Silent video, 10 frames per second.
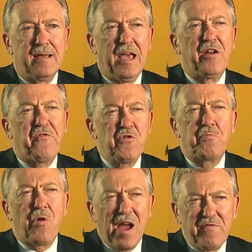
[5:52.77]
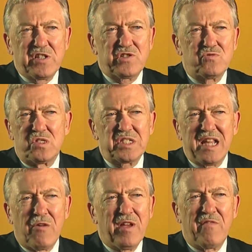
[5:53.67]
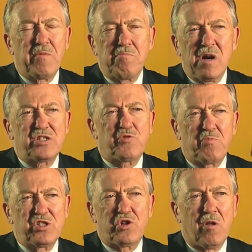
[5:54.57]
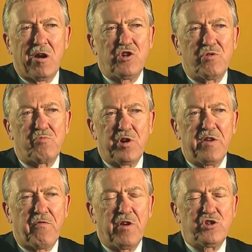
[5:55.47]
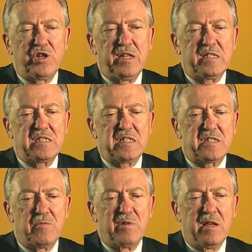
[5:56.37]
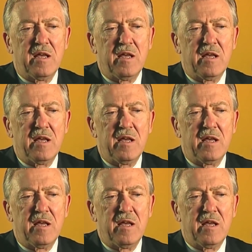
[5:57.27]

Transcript: and a few private schools. Now we have a much, much larger, more differentiated system.